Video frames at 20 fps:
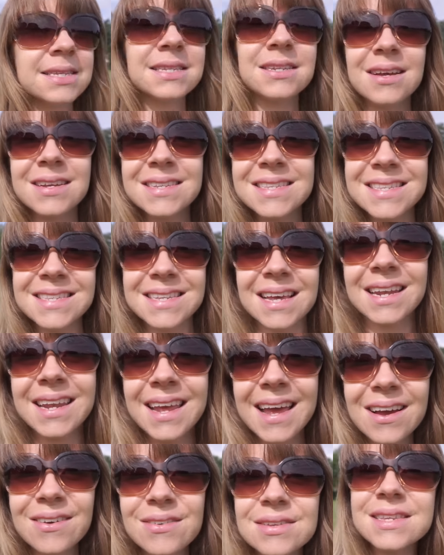it's nice and
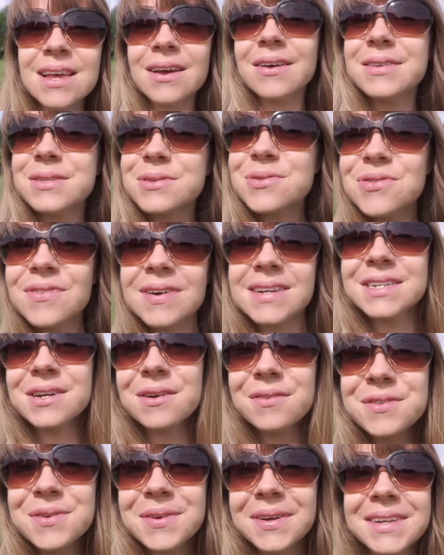sunny out, so it's already
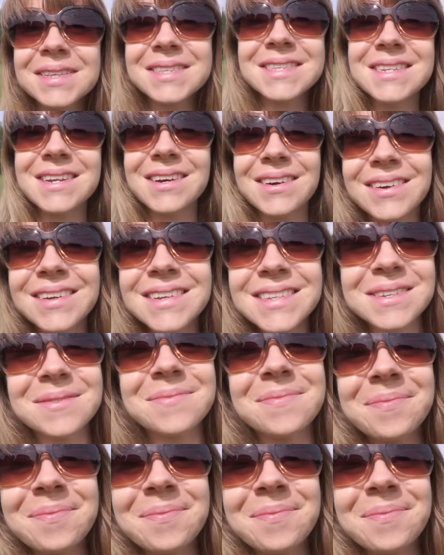um, off to a good start.